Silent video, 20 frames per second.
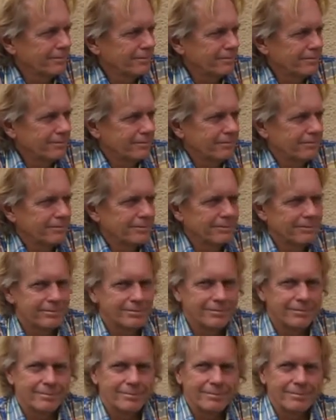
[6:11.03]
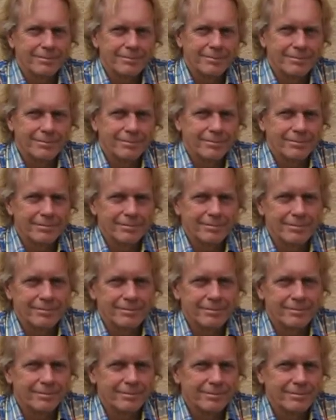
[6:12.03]

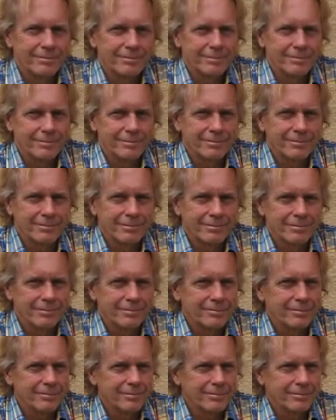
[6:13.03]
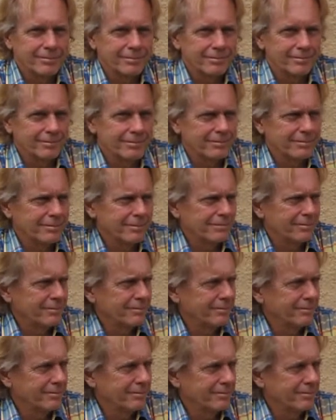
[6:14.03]

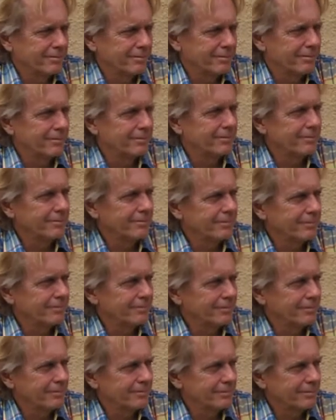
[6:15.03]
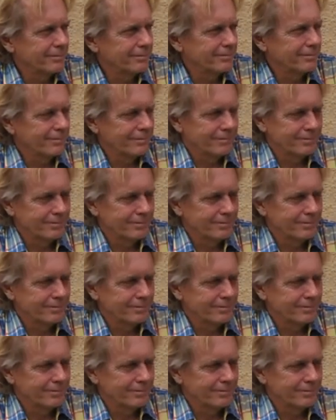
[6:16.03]
No words are spoken by the person on screen.